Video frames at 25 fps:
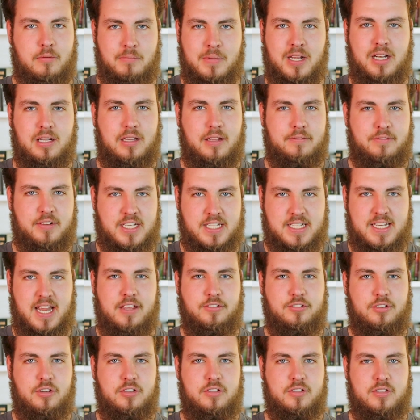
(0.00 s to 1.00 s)
the middle of a
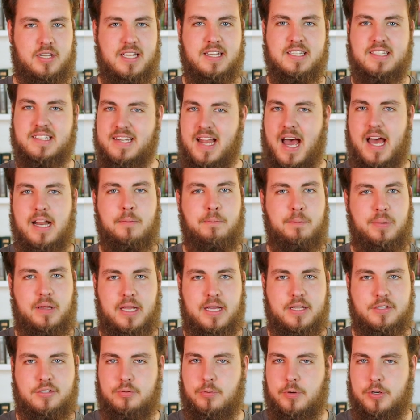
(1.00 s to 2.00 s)
desert is not a
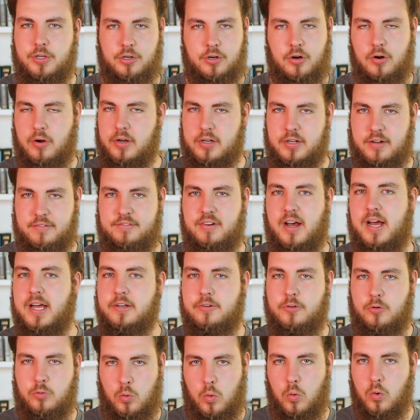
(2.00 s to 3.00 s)
place where you're going to
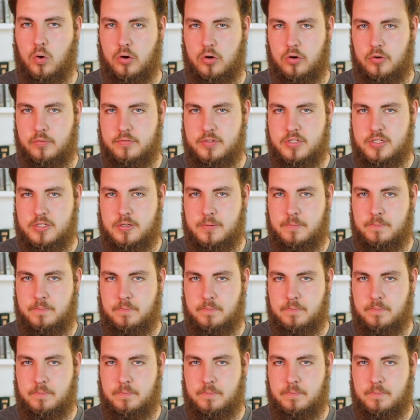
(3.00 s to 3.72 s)
find dwarves.